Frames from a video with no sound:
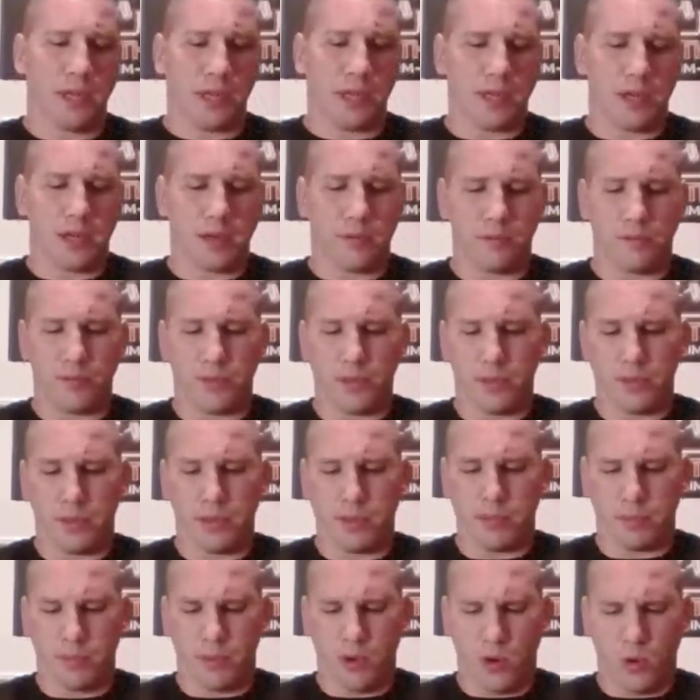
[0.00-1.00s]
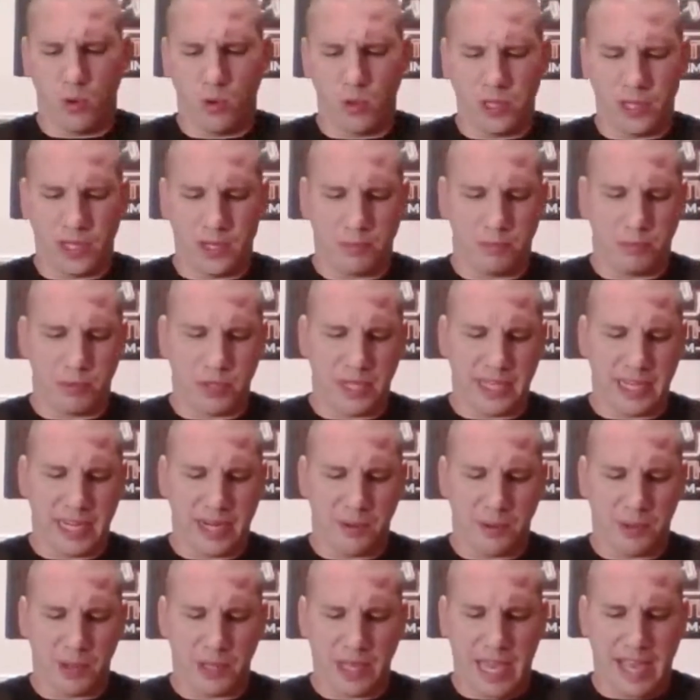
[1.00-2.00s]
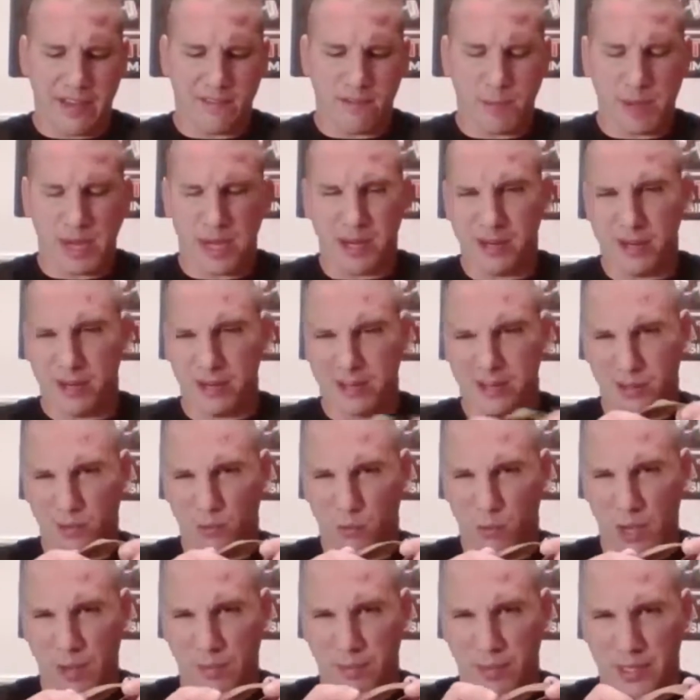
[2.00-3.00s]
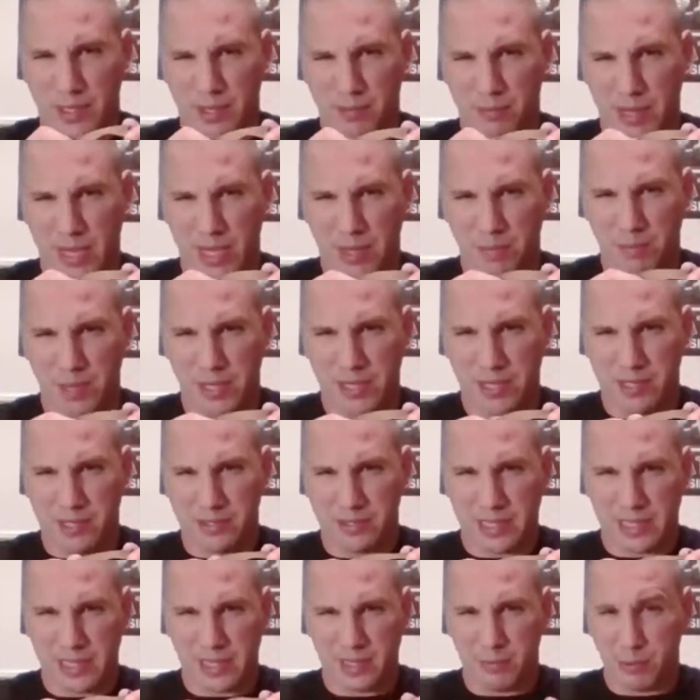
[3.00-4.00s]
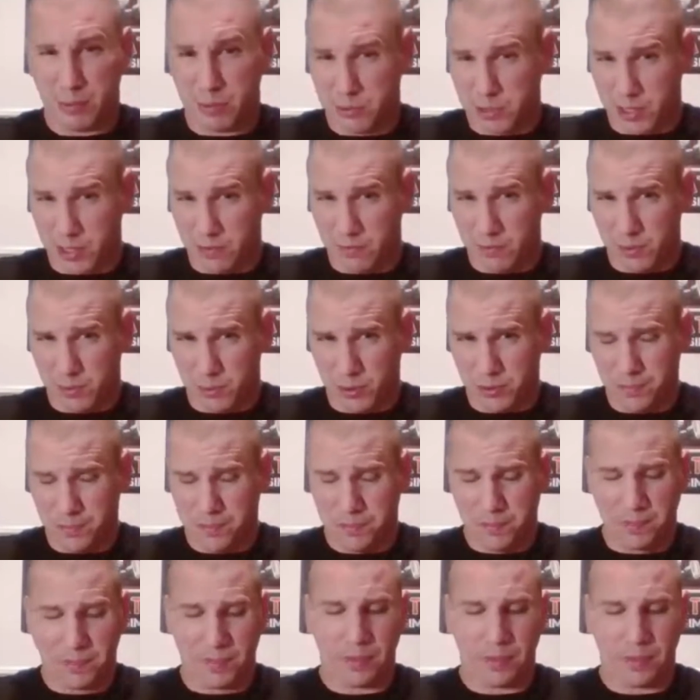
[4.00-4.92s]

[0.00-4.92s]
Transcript: Only complaint I really have about it is the webbing, in my opinion, is not the most comfortable.